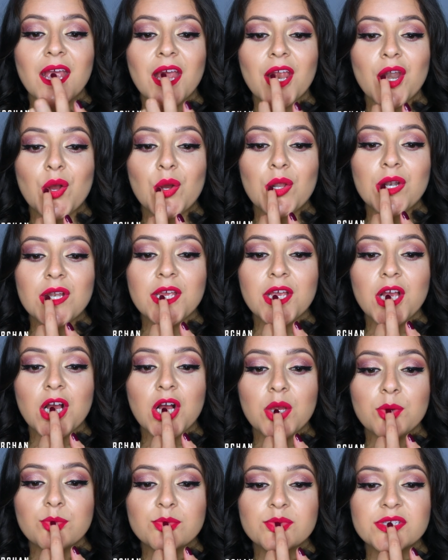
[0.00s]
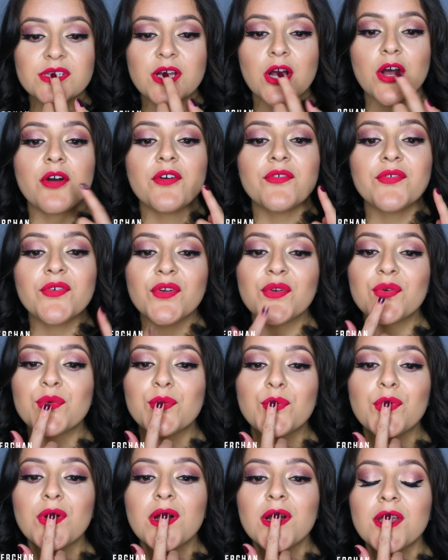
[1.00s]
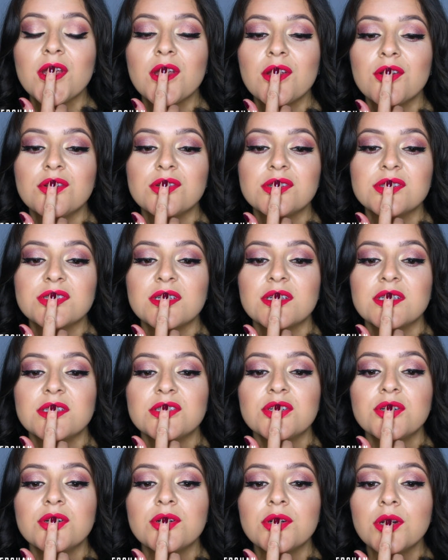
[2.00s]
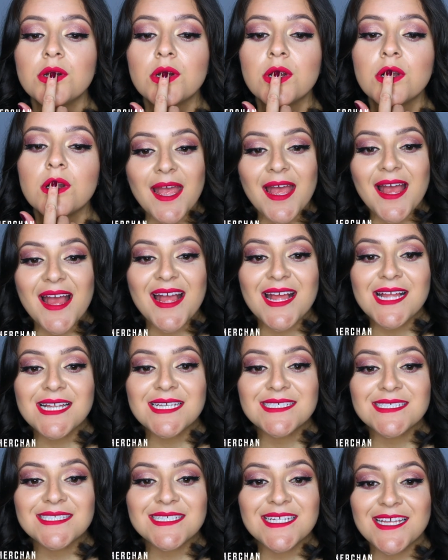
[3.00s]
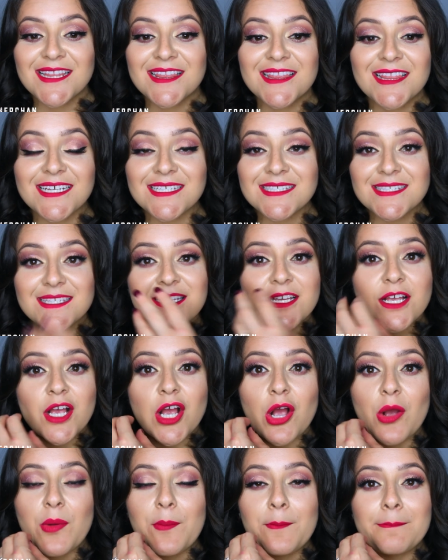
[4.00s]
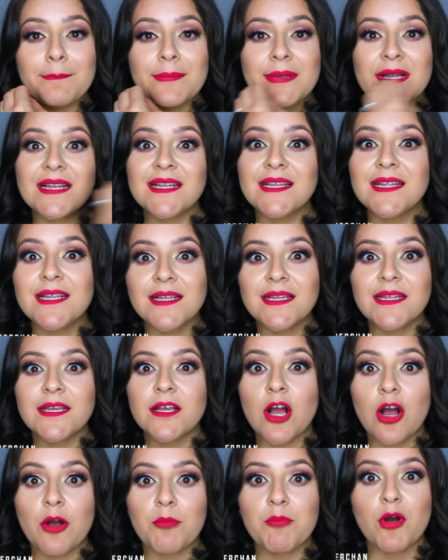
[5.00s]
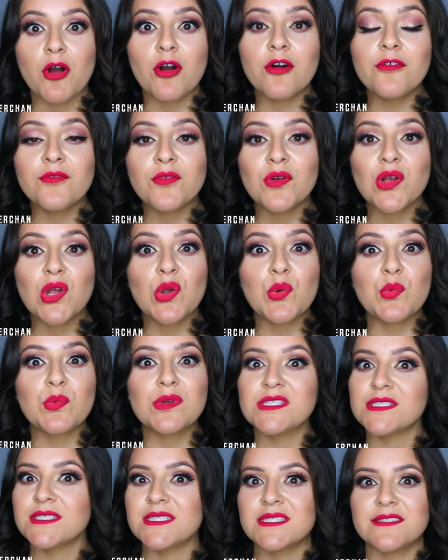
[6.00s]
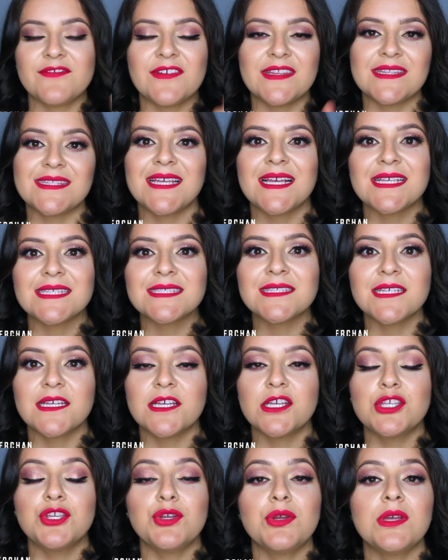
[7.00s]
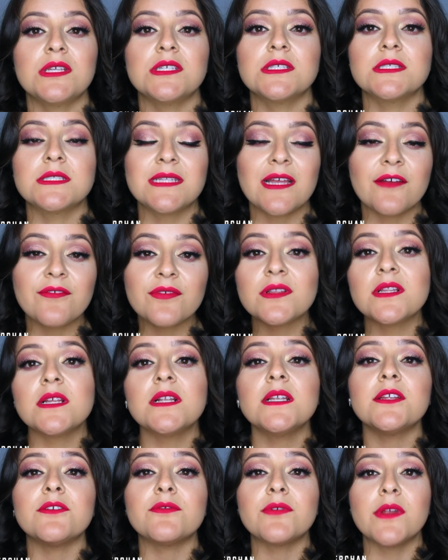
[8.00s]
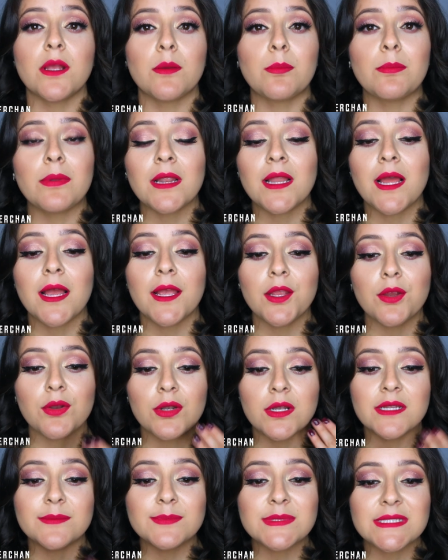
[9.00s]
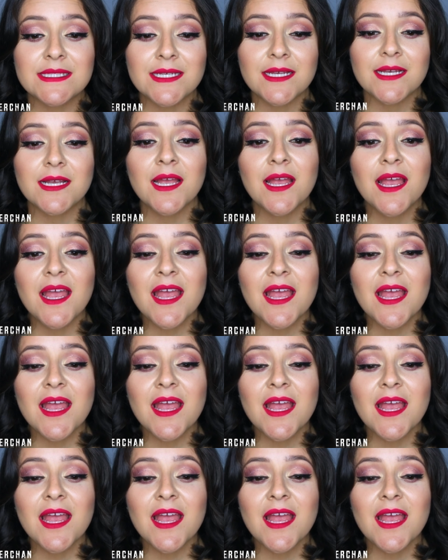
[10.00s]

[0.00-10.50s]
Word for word: it only comes off right in the center and it doesn't completely come off, which is fantastic. You can definitely reapply your lipstick